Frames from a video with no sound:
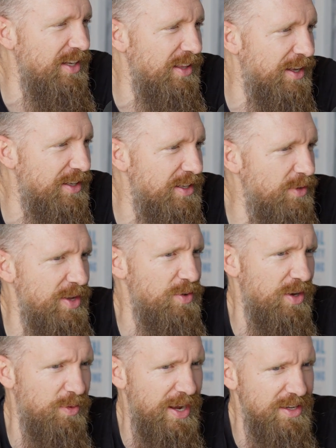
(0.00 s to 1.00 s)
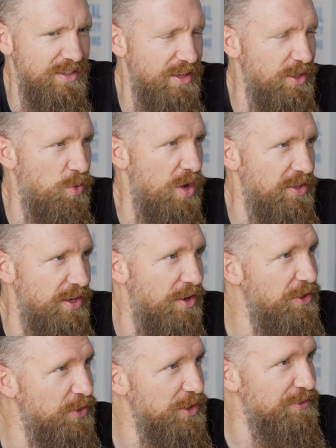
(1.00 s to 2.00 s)
You want to write good quality
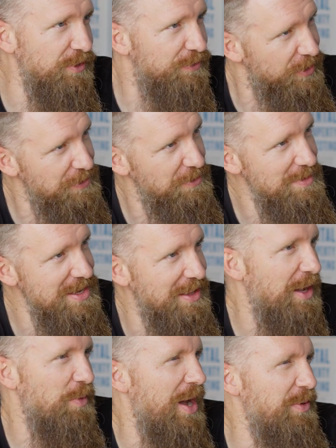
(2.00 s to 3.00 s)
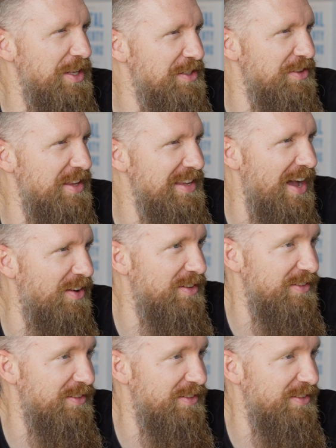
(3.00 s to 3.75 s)
articles for free for me? Why would he turn that down?